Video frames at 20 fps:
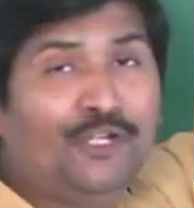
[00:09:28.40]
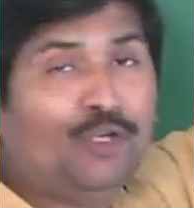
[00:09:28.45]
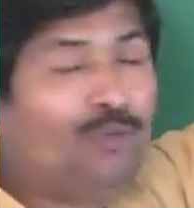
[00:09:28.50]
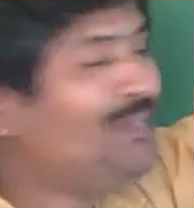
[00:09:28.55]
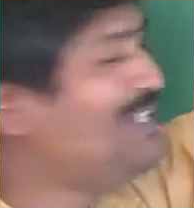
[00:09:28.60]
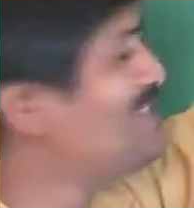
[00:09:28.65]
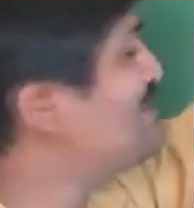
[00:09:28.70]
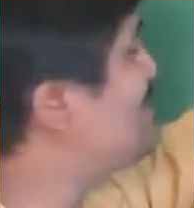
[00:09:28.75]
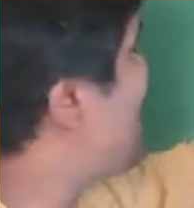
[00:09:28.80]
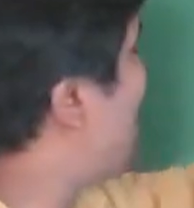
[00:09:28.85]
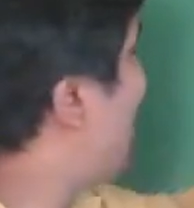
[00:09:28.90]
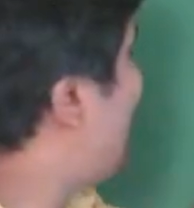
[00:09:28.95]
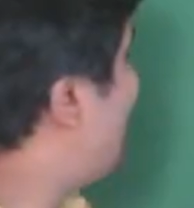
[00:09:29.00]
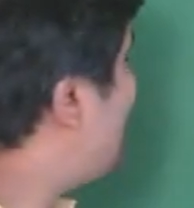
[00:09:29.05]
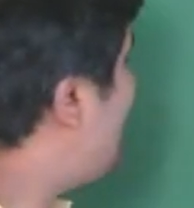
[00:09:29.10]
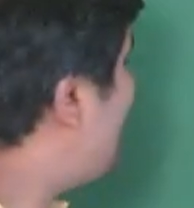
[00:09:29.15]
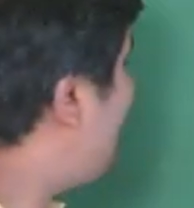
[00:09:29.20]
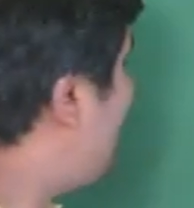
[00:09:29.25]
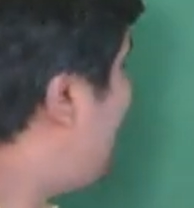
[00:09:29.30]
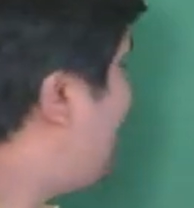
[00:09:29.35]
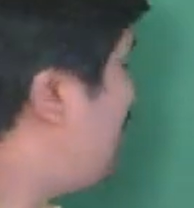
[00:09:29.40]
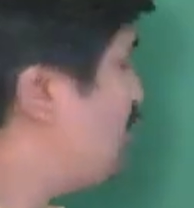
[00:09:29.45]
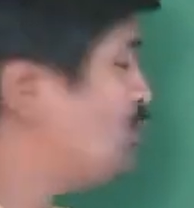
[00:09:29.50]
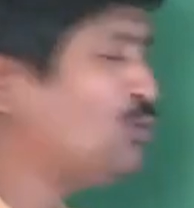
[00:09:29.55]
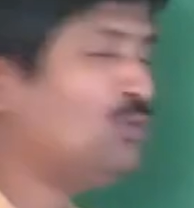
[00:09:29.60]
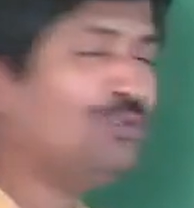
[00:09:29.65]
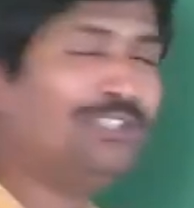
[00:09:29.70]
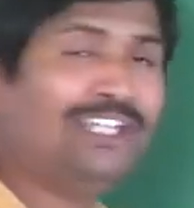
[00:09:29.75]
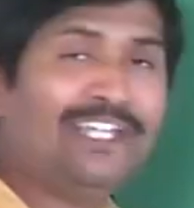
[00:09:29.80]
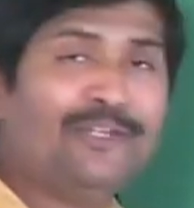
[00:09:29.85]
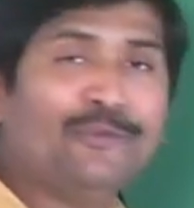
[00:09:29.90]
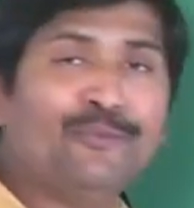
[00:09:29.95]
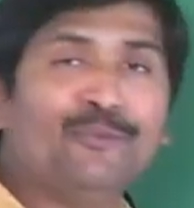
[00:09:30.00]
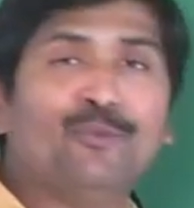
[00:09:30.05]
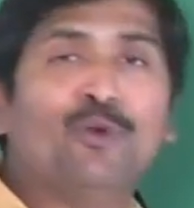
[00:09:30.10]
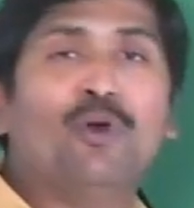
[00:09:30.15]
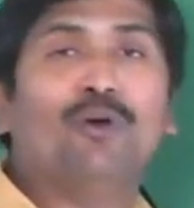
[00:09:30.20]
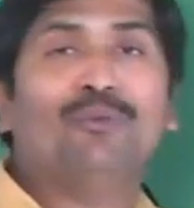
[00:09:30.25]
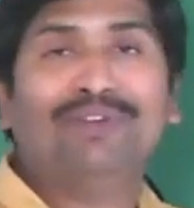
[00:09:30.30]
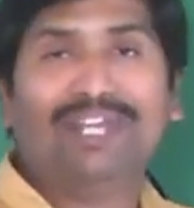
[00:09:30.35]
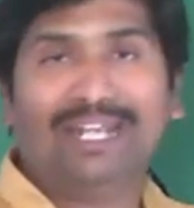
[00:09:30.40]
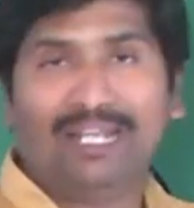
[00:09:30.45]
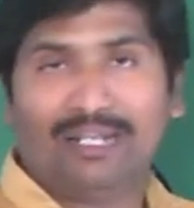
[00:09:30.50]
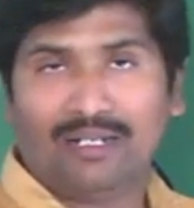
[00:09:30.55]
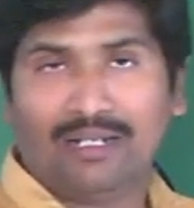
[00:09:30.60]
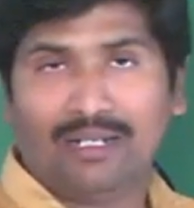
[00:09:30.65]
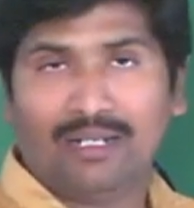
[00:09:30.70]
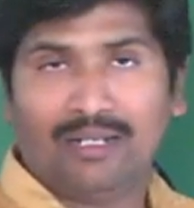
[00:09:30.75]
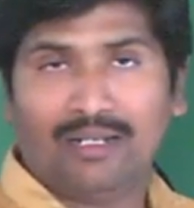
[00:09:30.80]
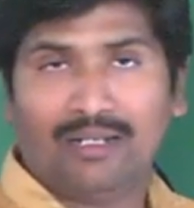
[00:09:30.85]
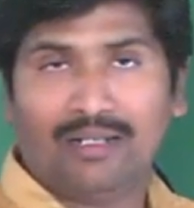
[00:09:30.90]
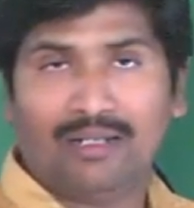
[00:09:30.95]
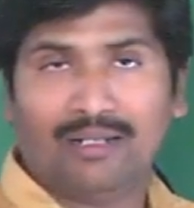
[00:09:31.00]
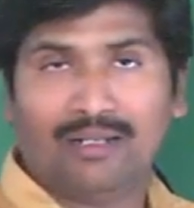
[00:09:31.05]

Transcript: tube is entered into the ovule,